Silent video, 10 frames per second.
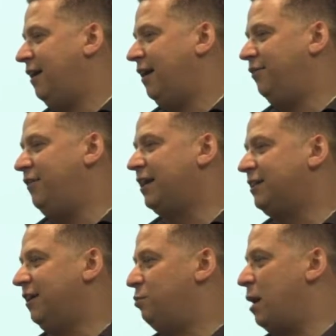In fact,
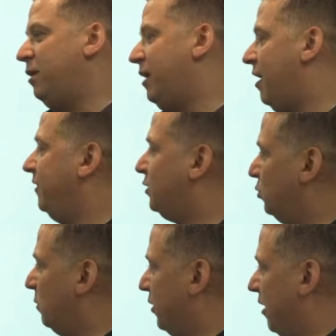probably a lot in this
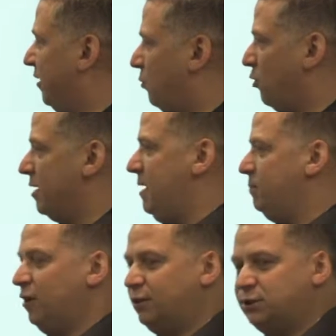room are not morning
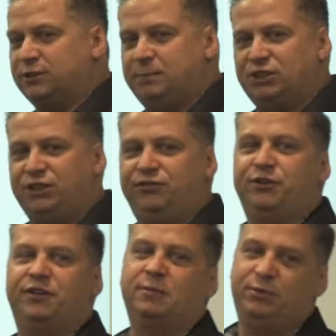people also, especially if you're in
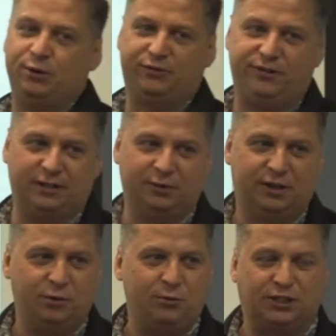the computer field.
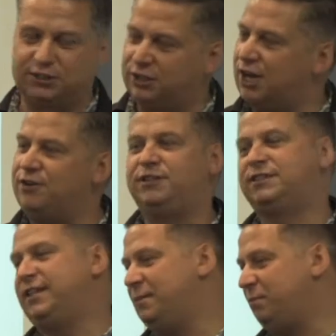We just love to
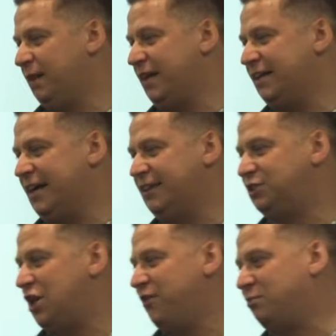stay up late at night
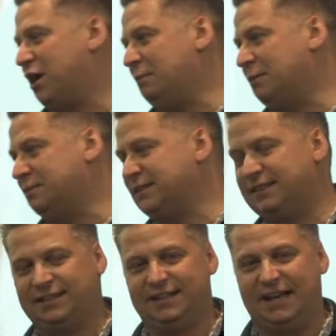solving problems
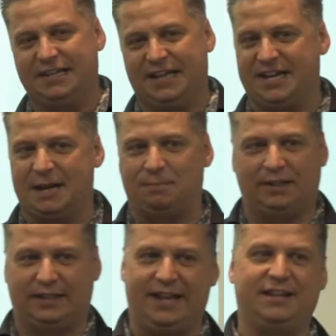and getting up
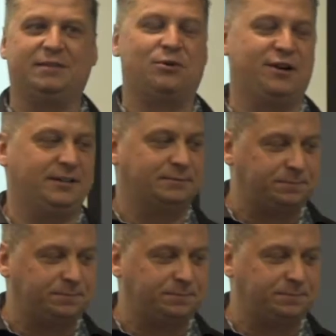late in the morning.